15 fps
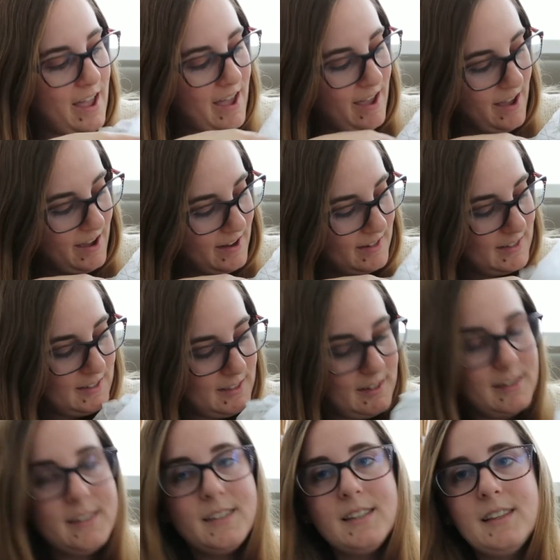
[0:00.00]
And
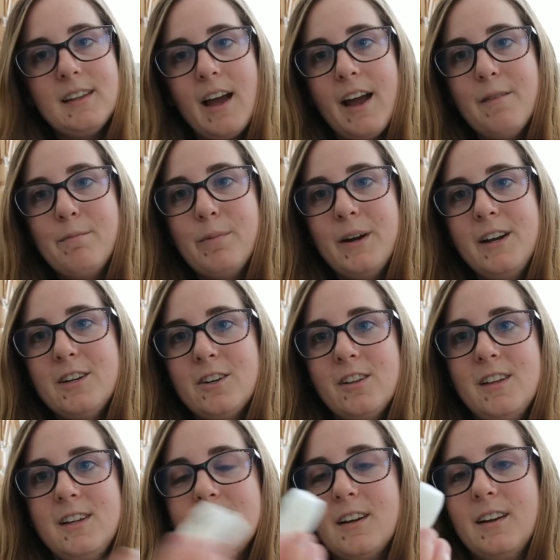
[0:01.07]
there's, I'm pretty sure
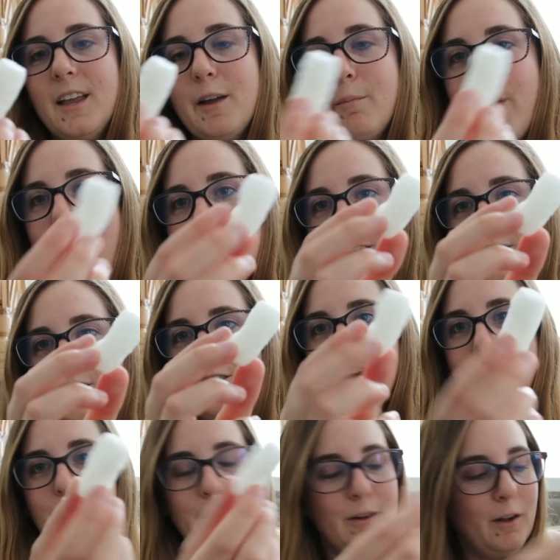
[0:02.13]
these are like
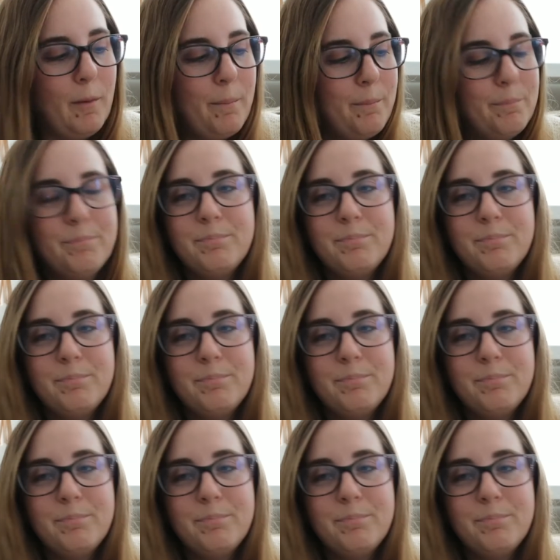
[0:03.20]
biodegradable